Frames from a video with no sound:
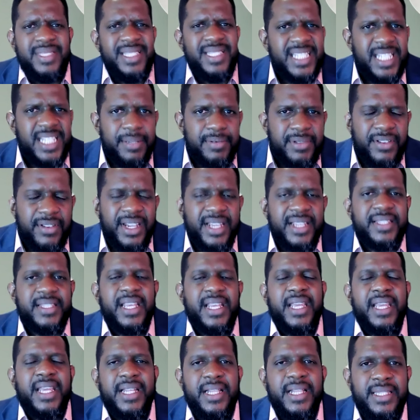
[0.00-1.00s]
in terms of their
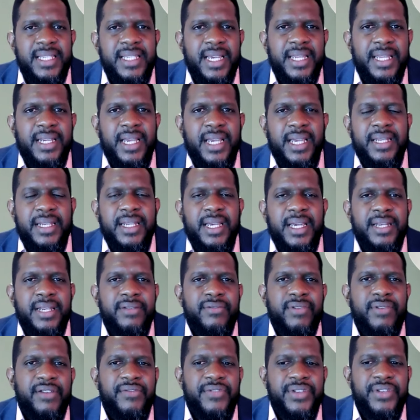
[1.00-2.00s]
sales and, and,
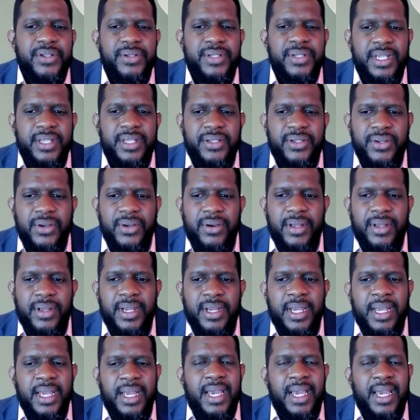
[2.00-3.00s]
and revenues and so on,
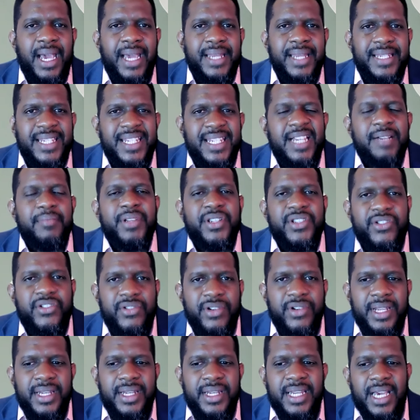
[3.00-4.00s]
and to
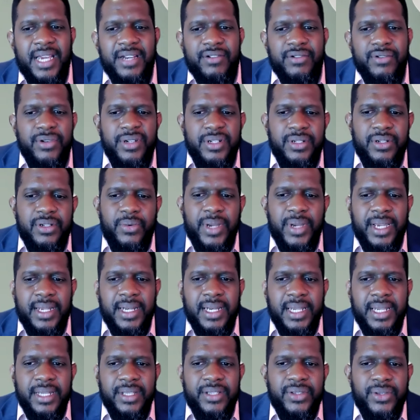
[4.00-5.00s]
demonstrate that growth
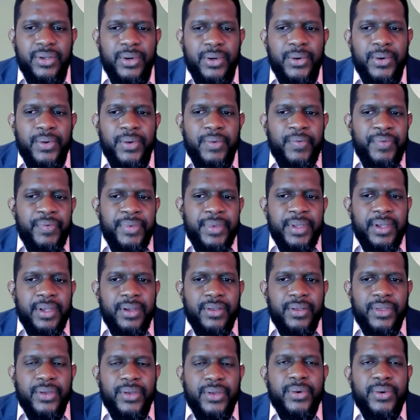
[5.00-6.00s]
quickly. So
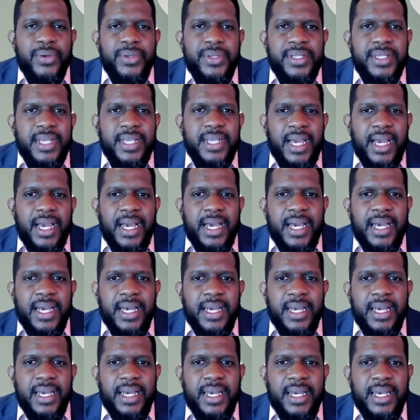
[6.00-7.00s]
those
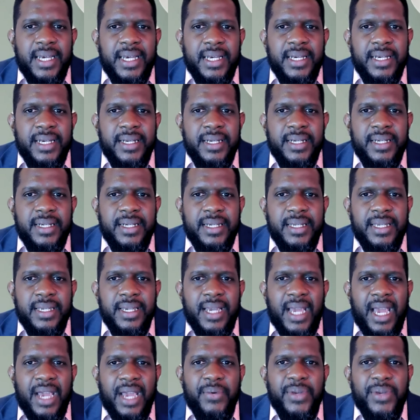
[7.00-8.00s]
are, uh,
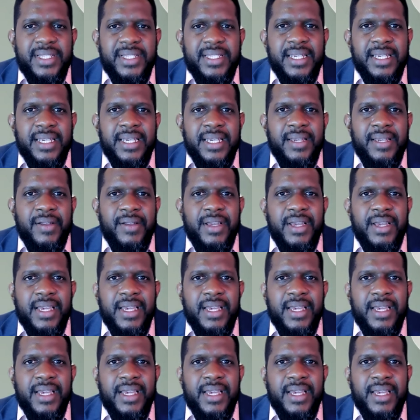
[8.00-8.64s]
I would say,